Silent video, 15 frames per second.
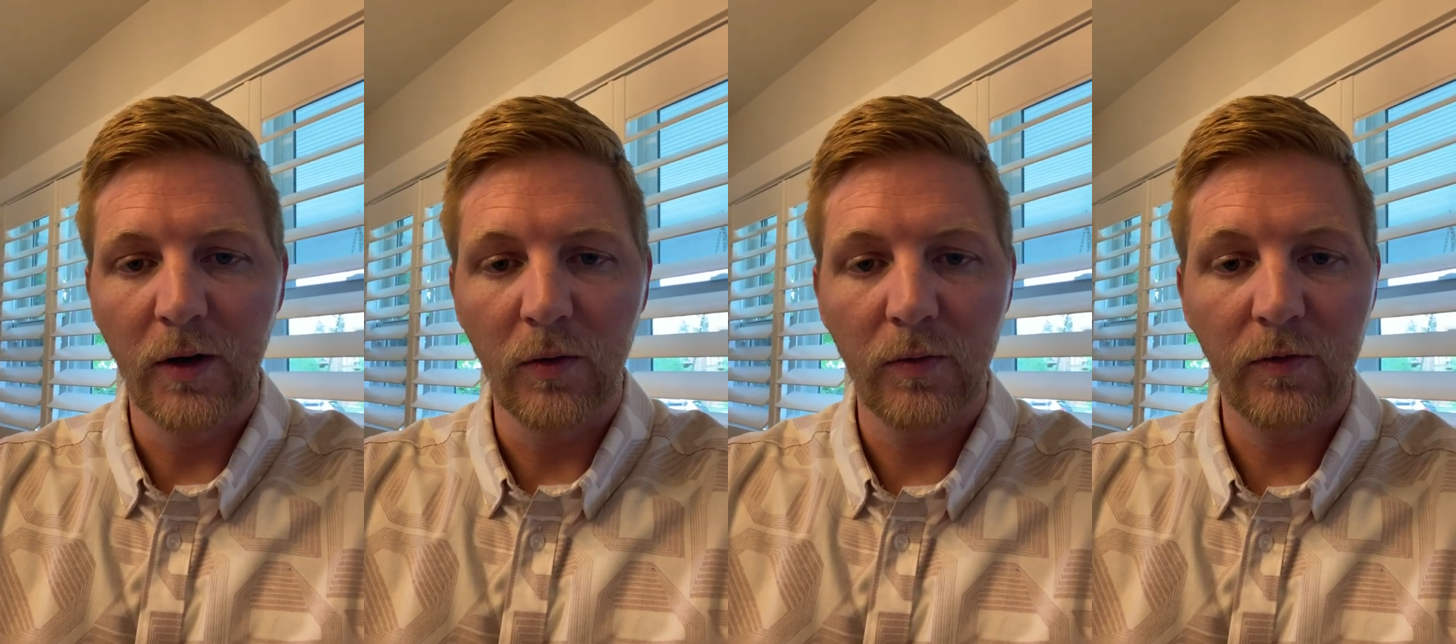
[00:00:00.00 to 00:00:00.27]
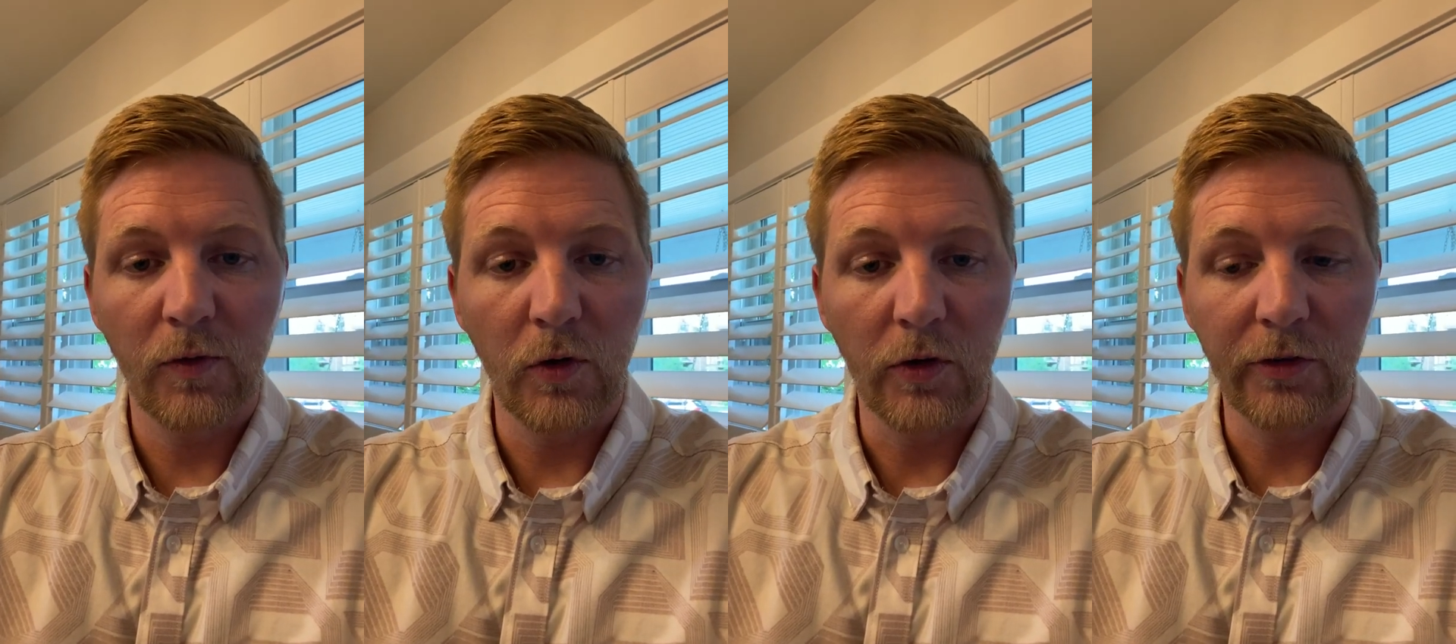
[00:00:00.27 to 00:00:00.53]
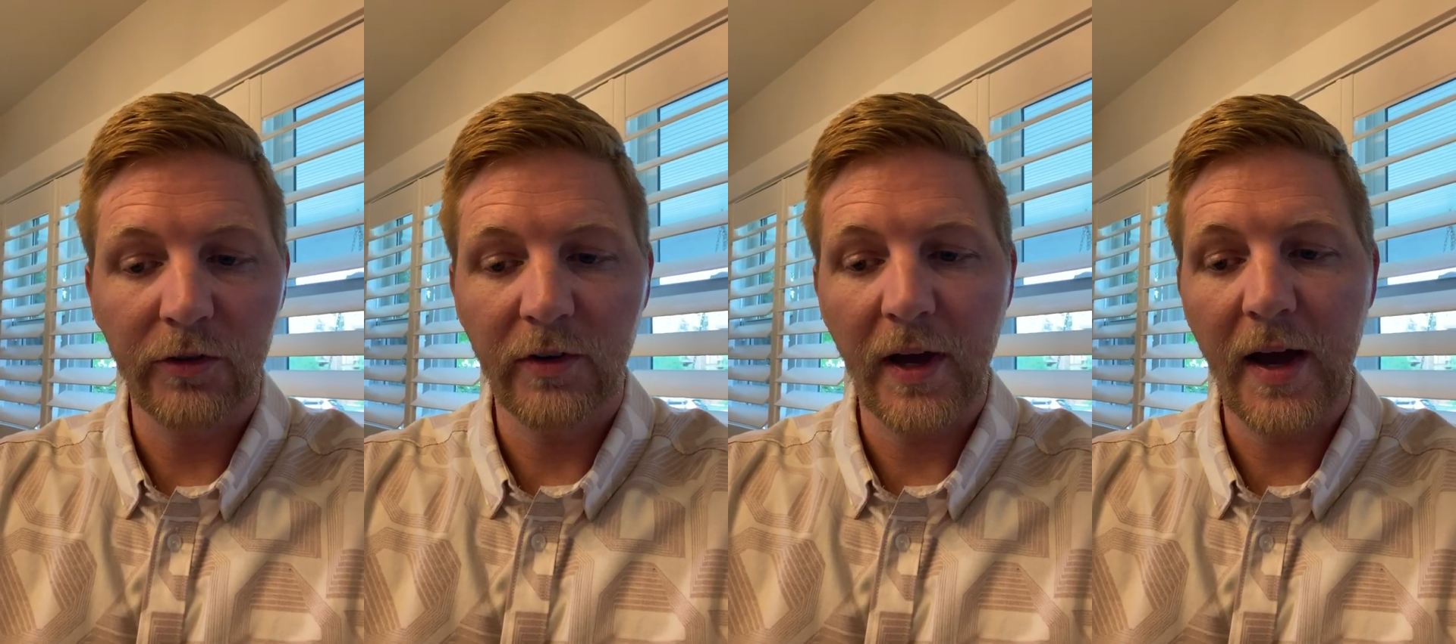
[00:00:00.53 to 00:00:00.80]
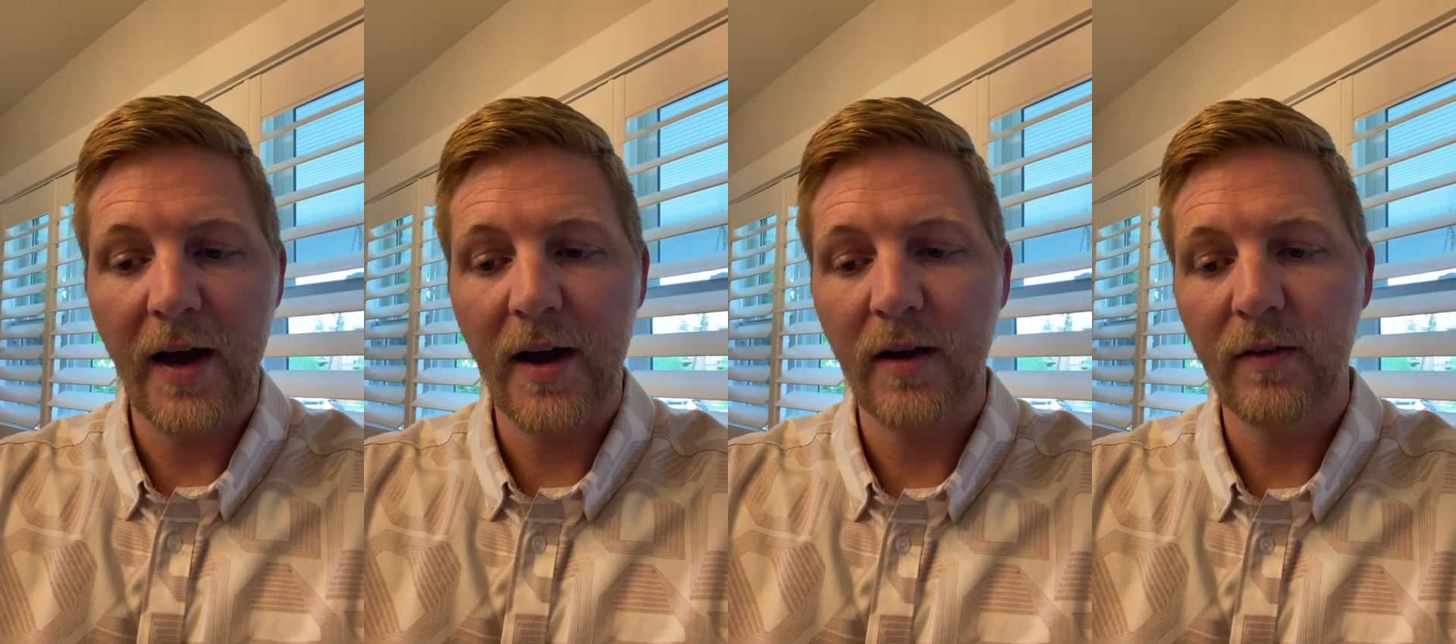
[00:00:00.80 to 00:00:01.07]
full
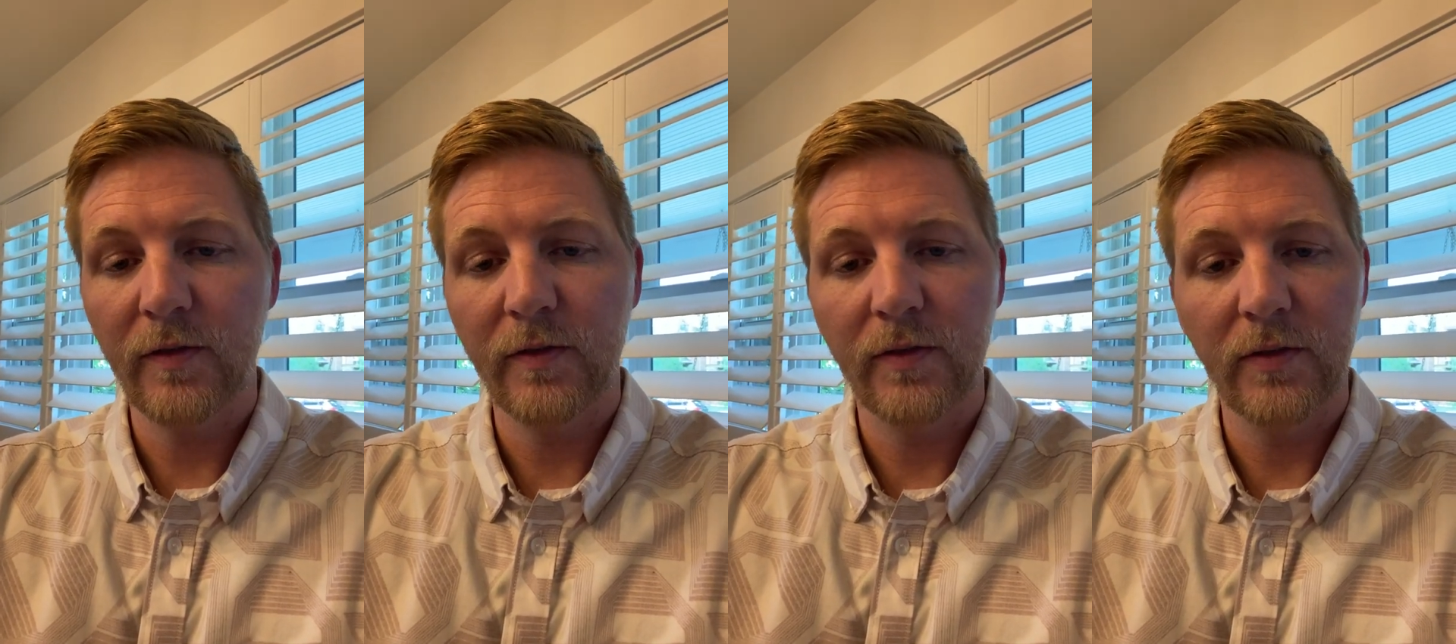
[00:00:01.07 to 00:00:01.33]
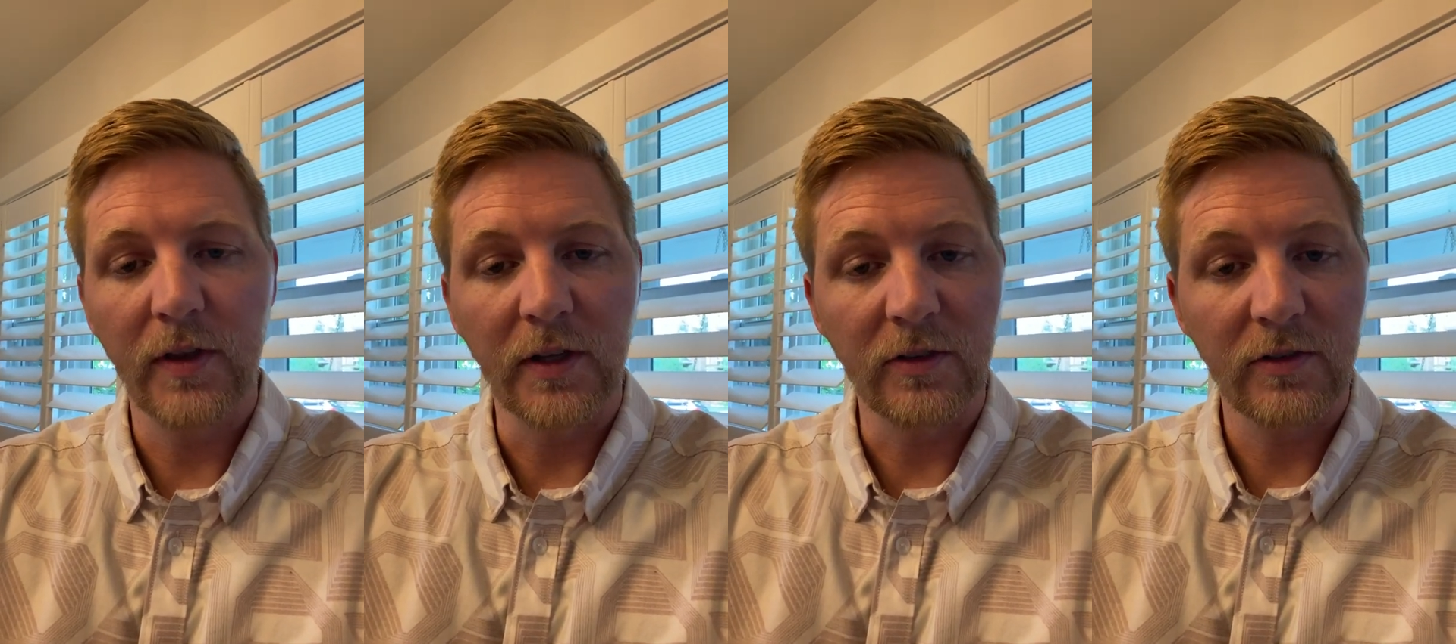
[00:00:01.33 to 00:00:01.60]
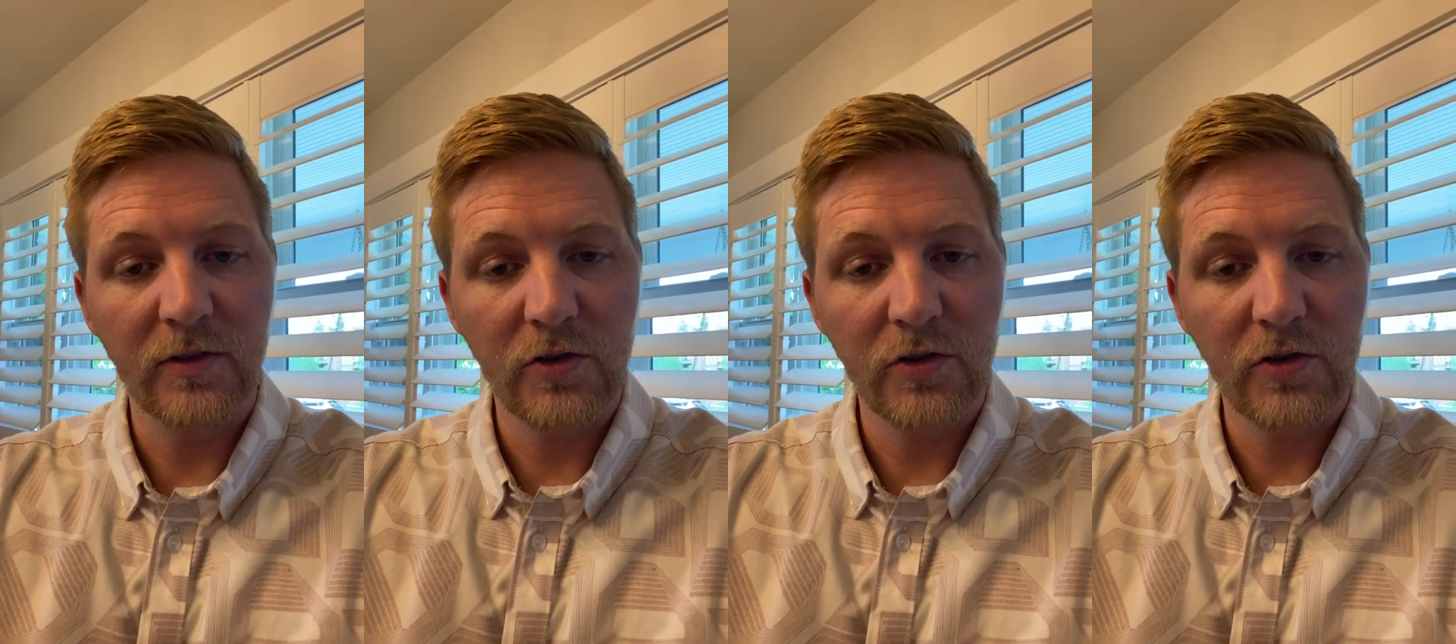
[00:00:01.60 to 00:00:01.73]
staff that's